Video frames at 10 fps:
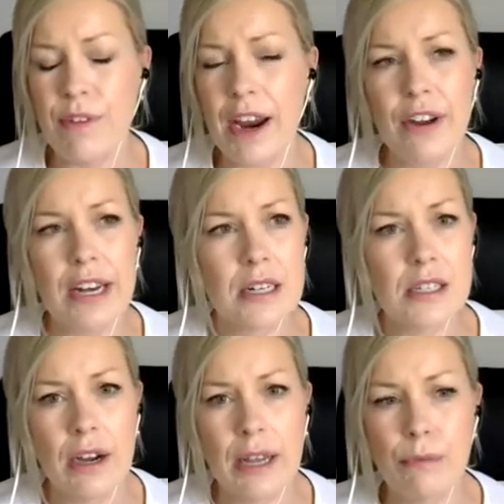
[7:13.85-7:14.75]
Very little
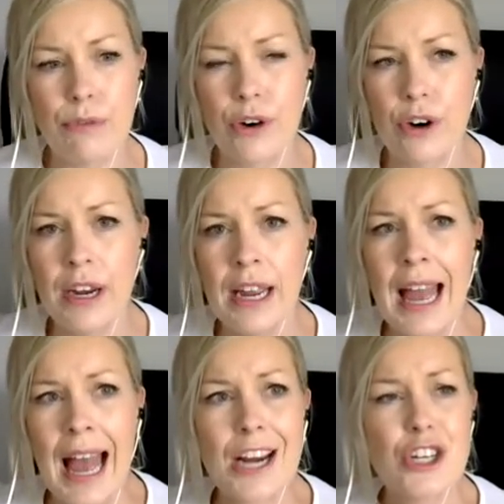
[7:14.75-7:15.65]
time for
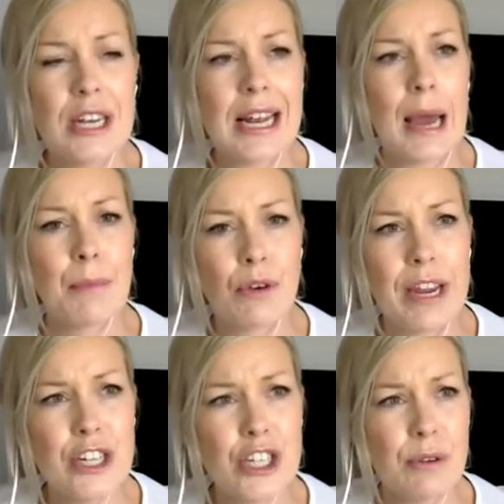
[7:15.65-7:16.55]
actually
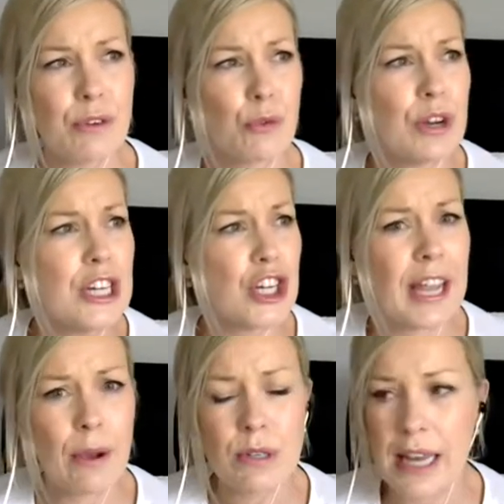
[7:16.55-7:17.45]
collaboration, for reaching
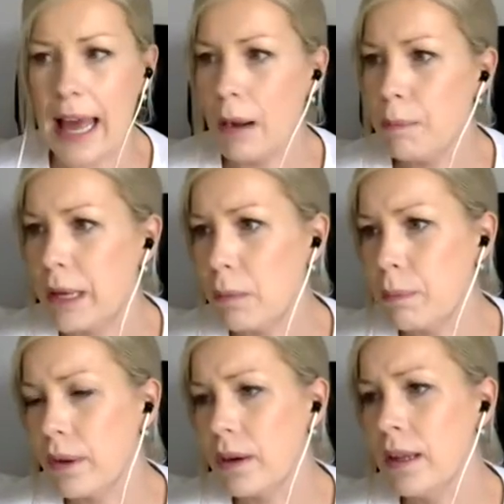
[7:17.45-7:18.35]
out to help
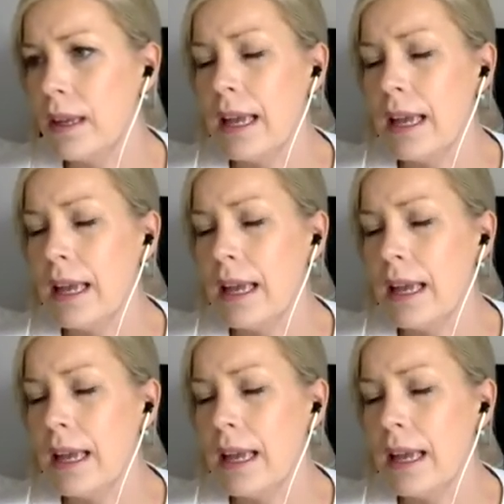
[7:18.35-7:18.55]
people.